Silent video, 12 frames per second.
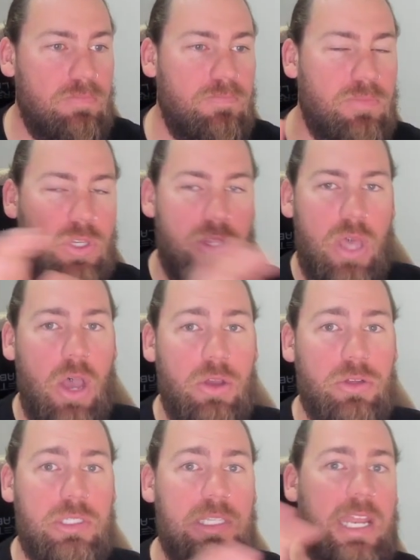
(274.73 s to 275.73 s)
to
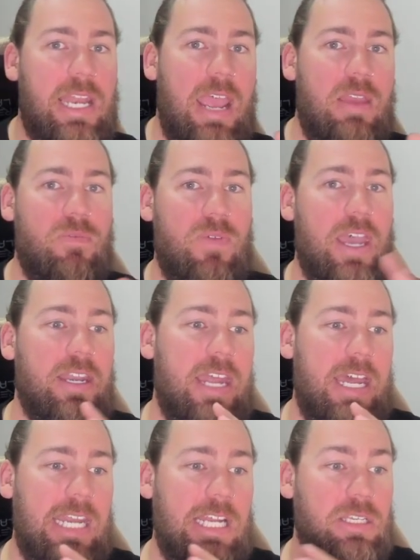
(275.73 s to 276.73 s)
those that they found
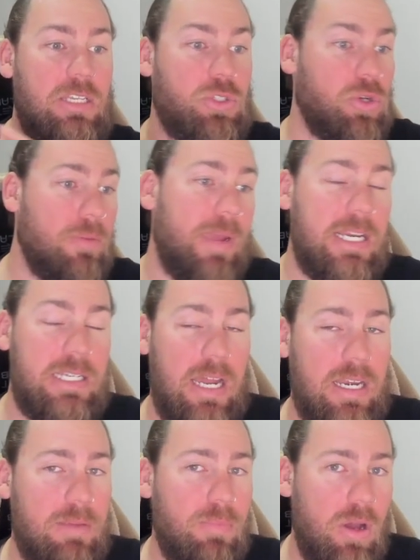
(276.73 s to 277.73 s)
out they should have
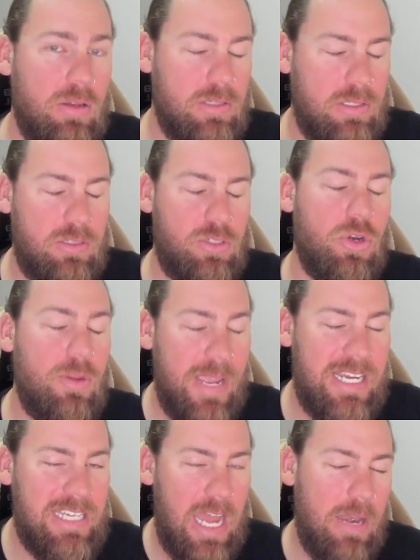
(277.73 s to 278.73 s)

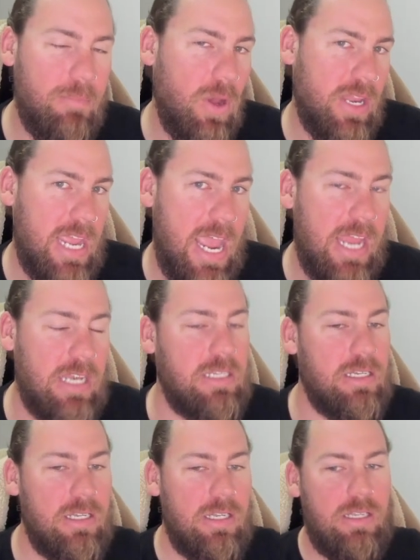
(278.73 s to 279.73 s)
been done by the
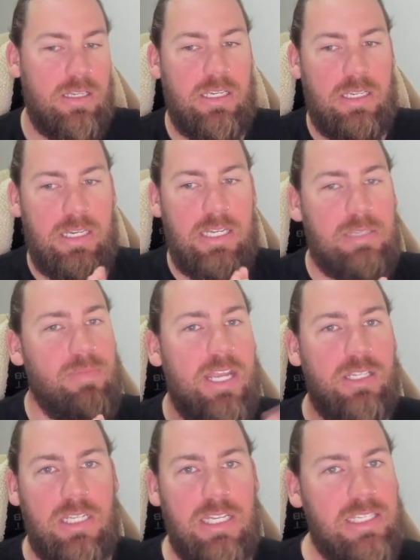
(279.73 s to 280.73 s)
end. This
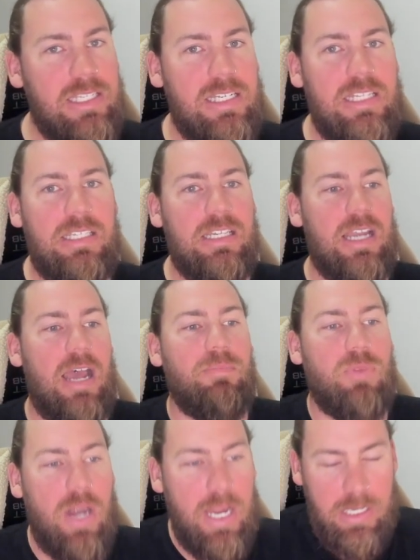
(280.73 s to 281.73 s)
means consistent
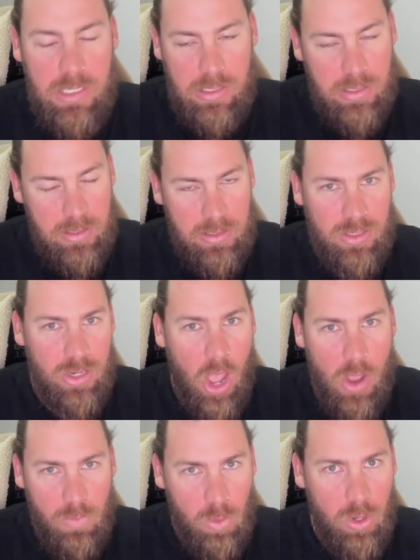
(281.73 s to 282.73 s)
upgrades to the
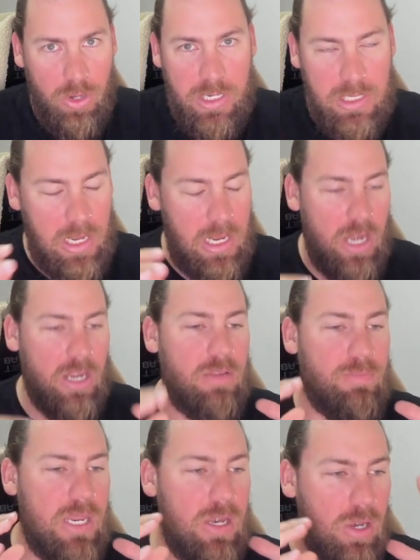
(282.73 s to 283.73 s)
Overworld is going to
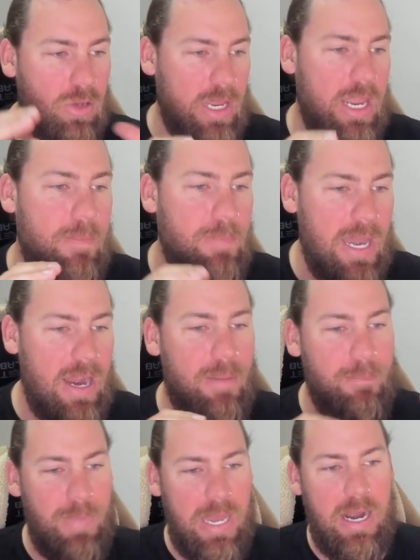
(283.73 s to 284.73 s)
be looking better
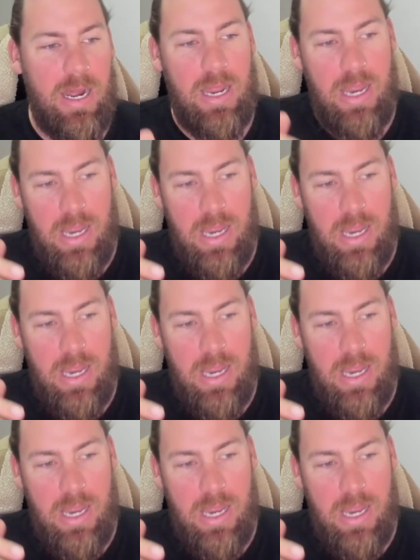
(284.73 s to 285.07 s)
and better